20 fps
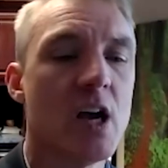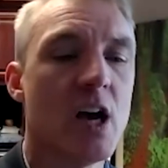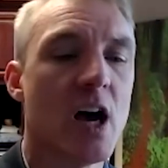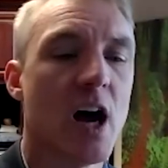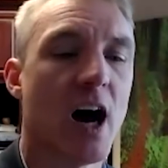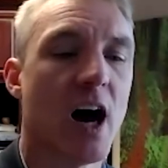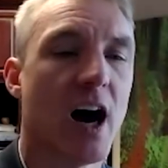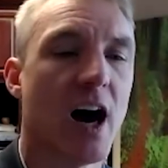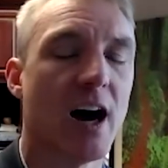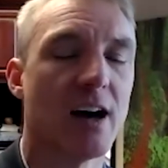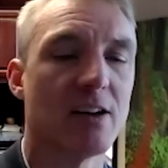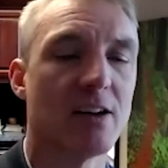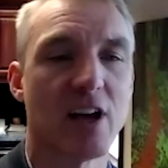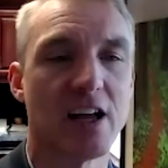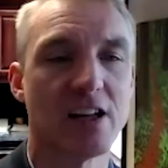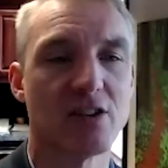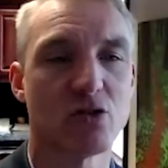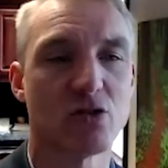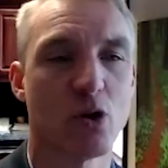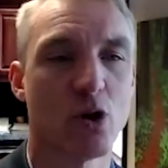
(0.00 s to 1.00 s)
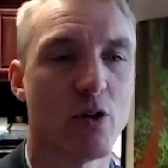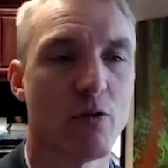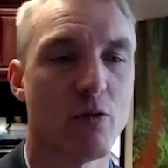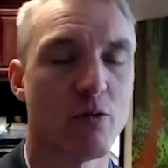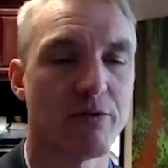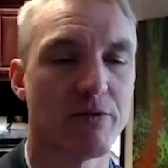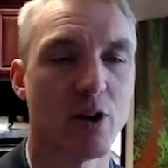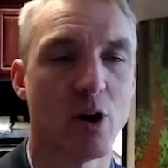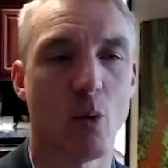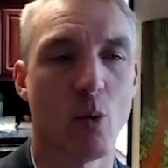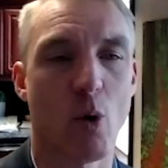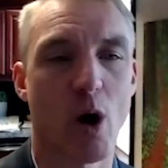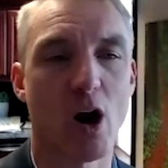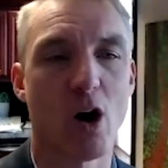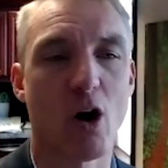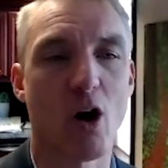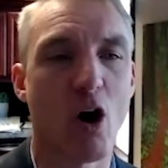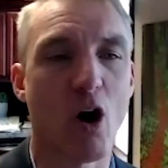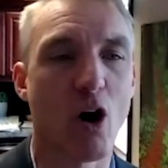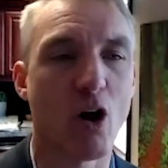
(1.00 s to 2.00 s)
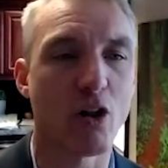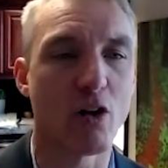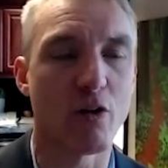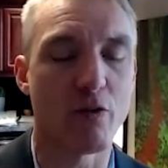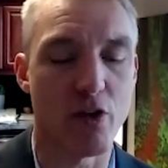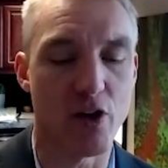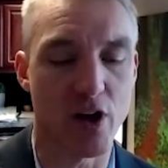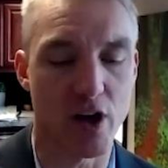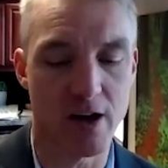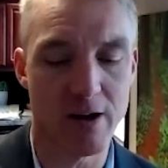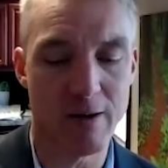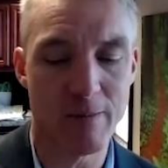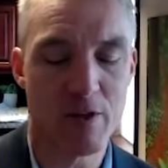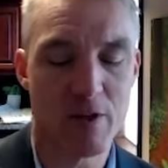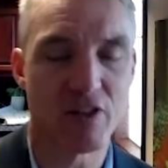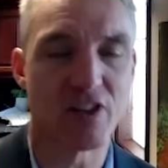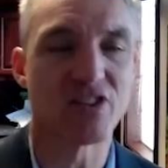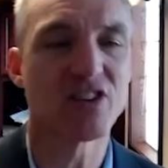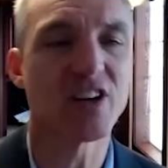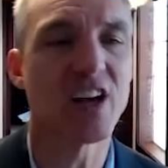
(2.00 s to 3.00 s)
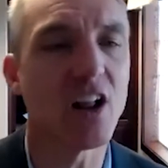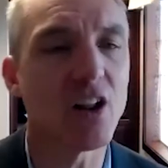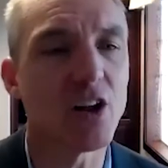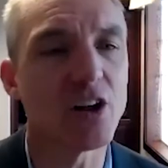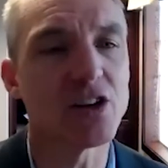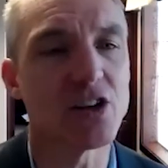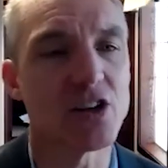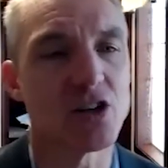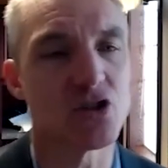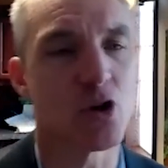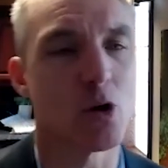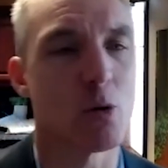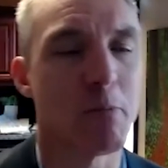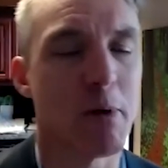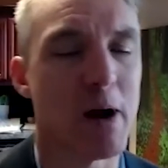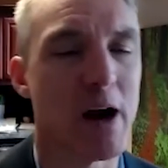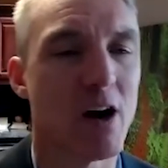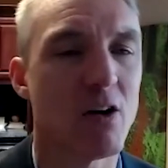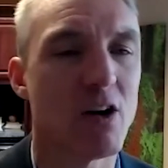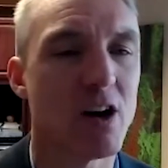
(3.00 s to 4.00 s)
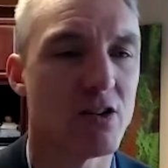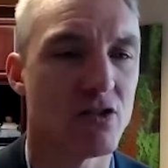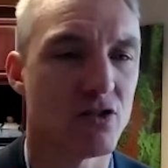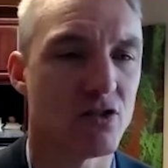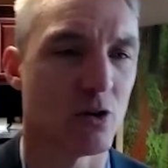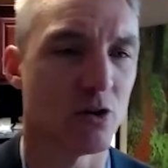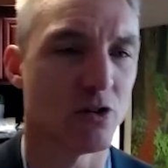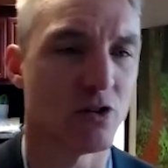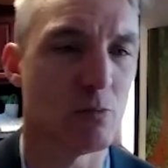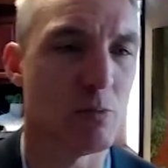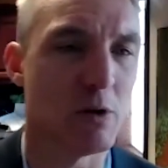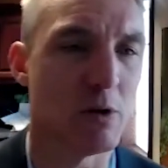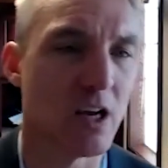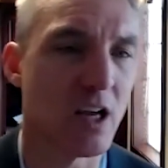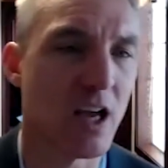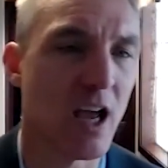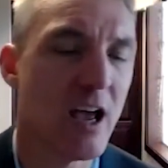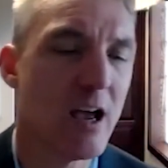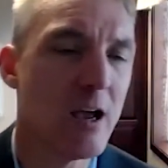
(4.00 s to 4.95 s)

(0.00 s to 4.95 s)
and sort of, where all of the skeletons are buried, so to speak.